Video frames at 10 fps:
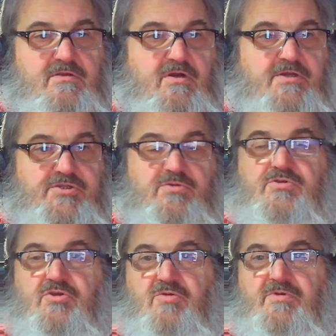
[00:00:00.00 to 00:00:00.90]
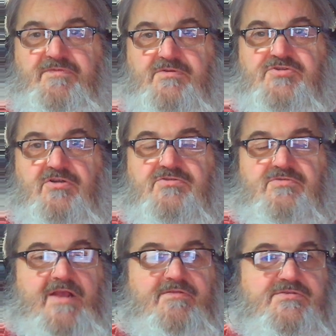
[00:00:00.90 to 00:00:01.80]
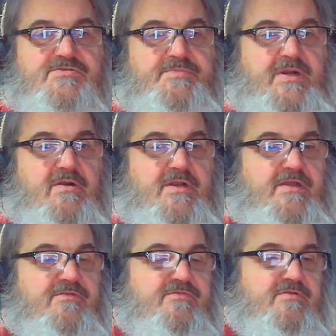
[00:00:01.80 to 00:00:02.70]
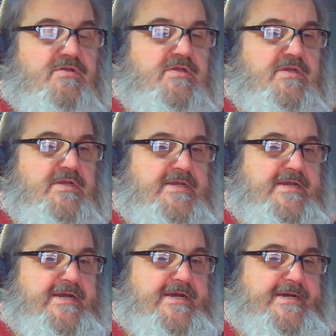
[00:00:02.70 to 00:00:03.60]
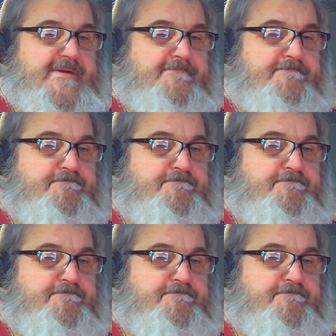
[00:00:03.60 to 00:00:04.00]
YouTube if you search Travelers in Paradise. I'll